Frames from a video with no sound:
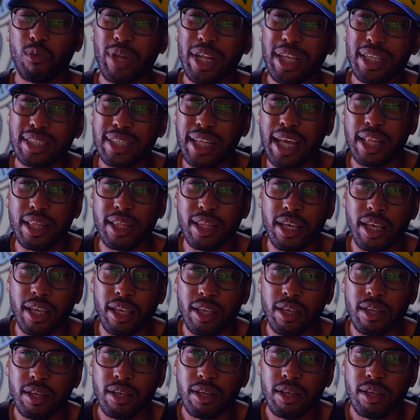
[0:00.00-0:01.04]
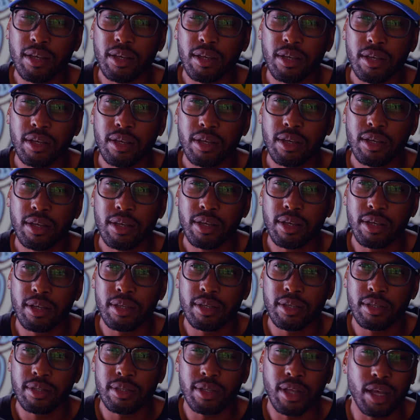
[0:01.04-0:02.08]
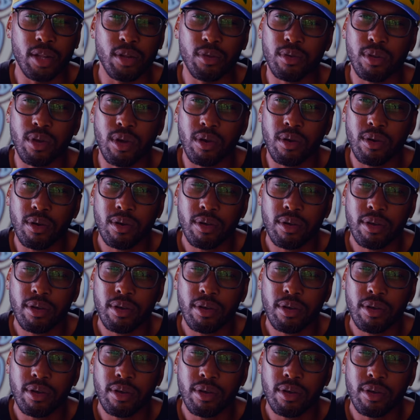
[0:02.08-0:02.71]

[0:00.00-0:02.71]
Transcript: what is that thing? I don't know.